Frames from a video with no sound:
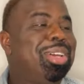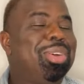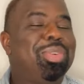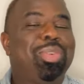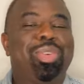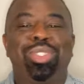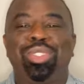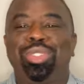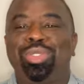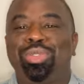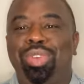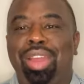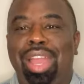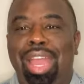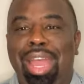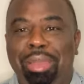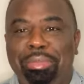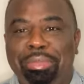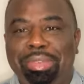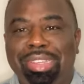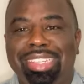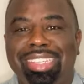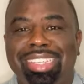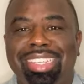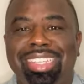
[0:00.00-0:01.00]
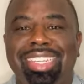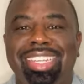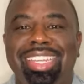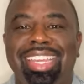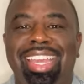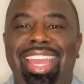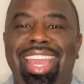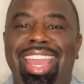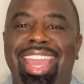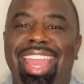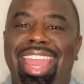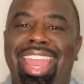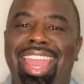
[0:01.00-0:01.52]
was Robyn
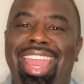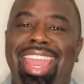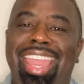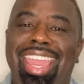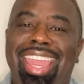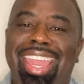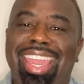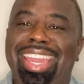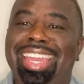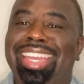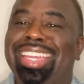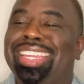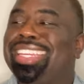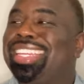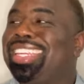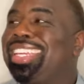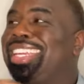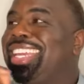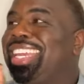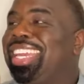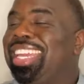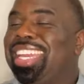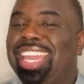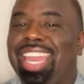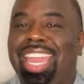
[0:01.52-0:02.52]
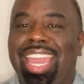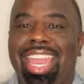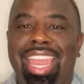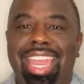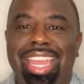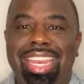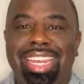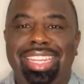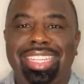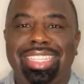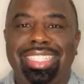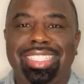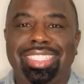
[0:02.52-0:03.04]
and
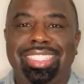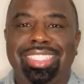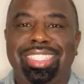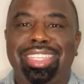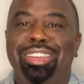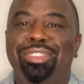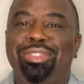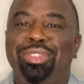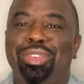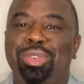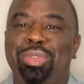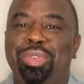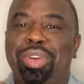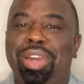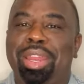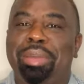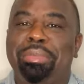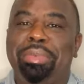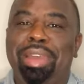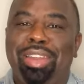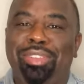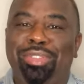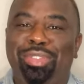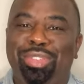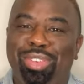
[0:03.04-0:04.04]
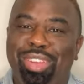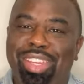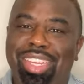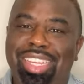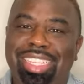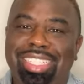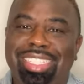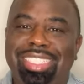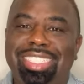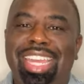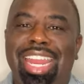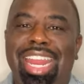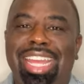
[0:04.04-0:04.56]
Candiace from one of my
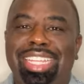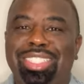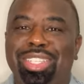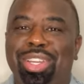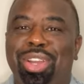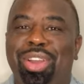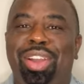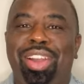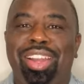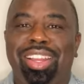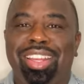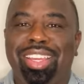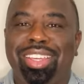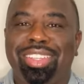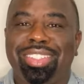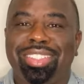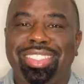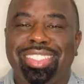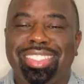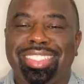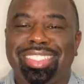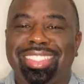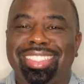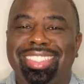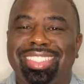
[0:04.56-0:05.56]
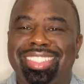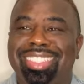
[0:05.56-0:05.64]
friends. Shout out to Carlos.